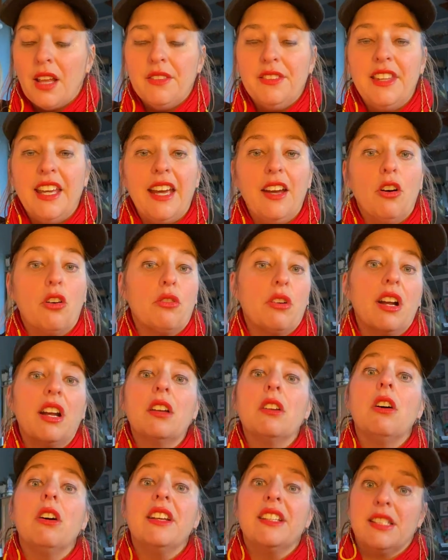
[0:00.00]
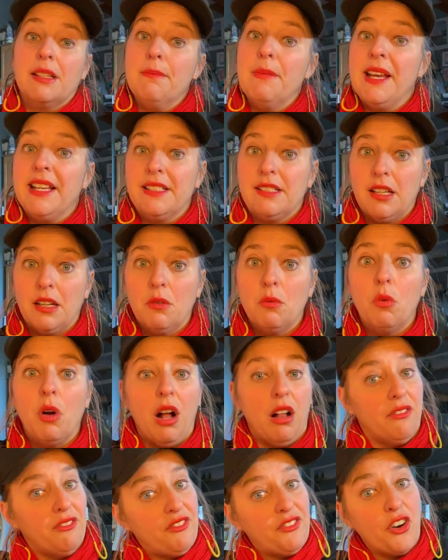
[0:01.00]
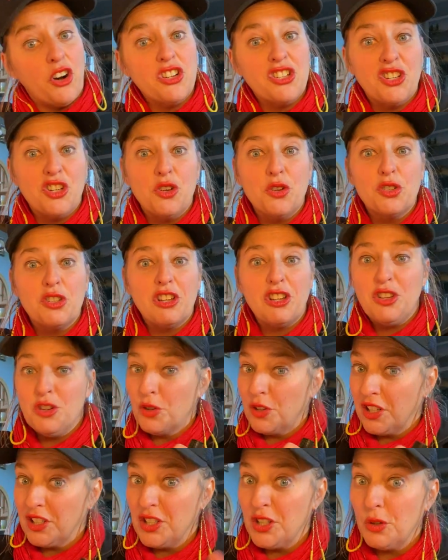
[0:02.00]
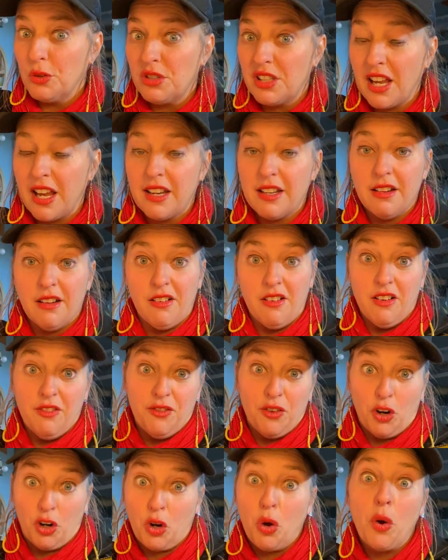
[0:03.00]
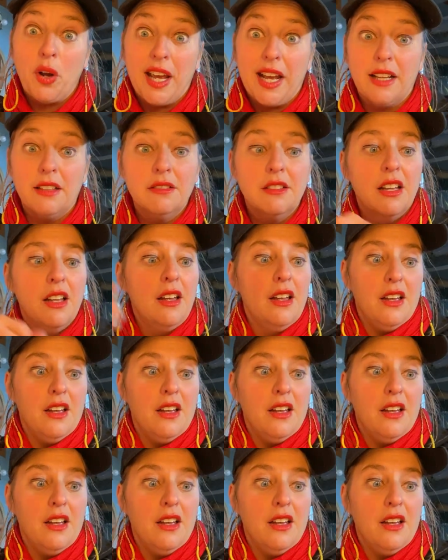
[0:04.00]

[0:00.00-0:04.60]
The oregano is amazing. Well, first use, you can use it for cooking.